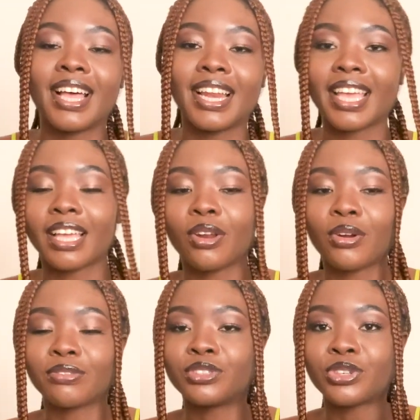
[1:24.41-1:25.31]
like a lot
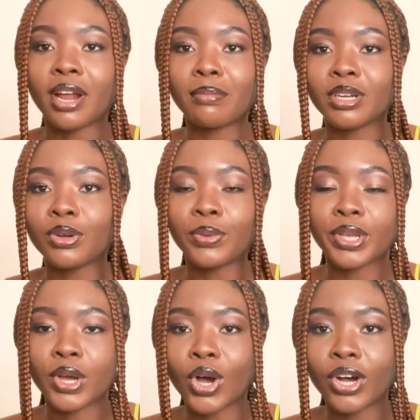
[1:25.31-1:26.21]
of drama
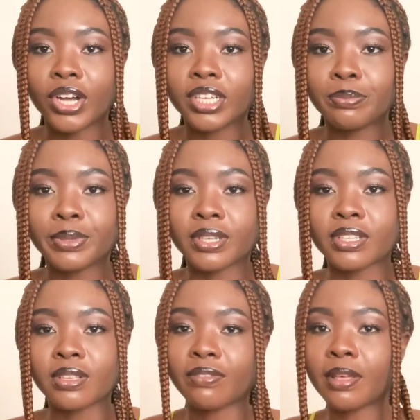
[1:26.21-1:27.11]
going on
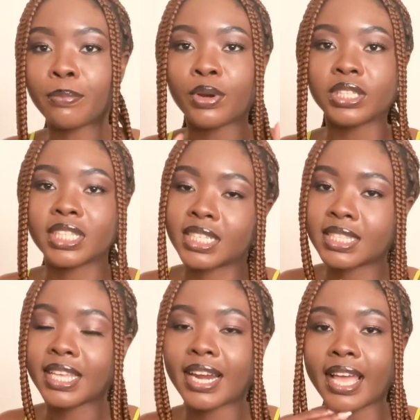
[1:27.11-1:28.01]
because of the protests
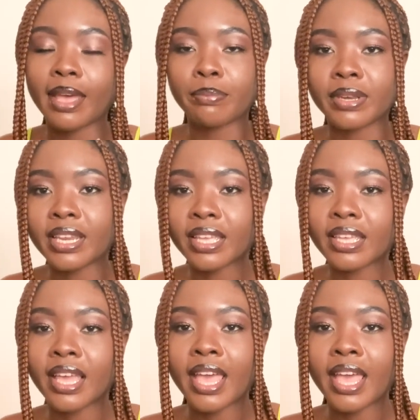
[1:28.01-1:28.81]
that are happening